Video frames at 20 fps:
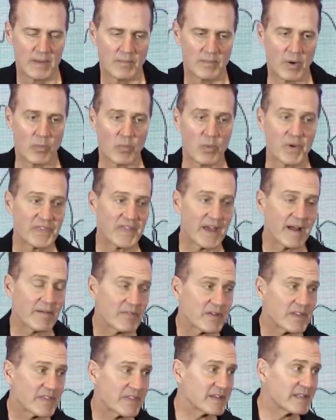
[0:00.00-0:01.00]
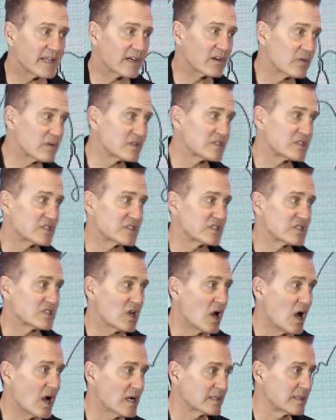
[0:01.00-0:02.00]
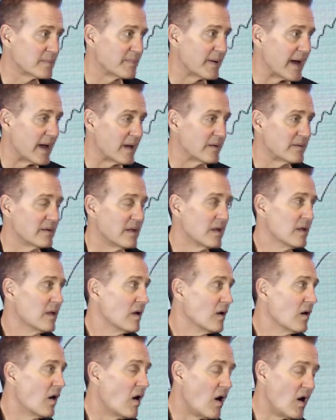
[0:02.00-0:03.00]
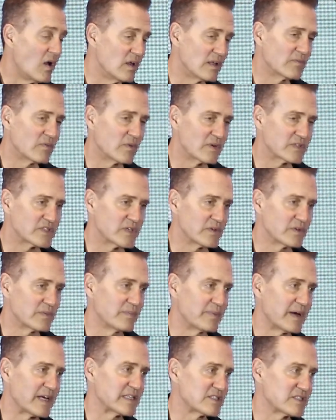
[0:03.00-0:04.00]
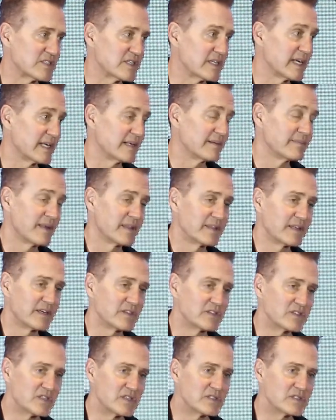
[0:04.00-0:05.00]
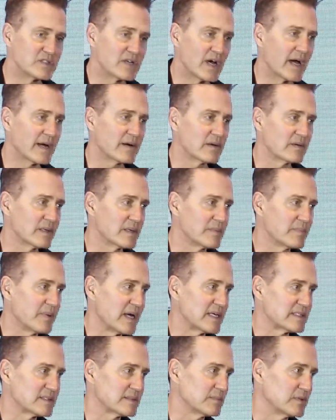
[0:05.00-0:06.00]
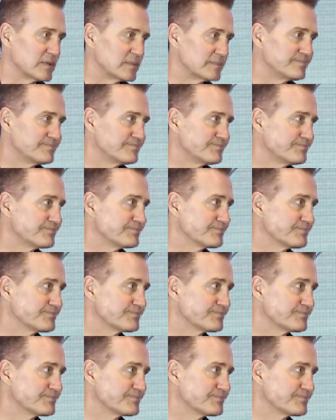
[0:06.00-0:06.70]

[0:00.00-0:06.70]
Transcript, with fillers: But with everything that Chris just talked about, all of what you're about to see, I think, is entirely possible. Yeah.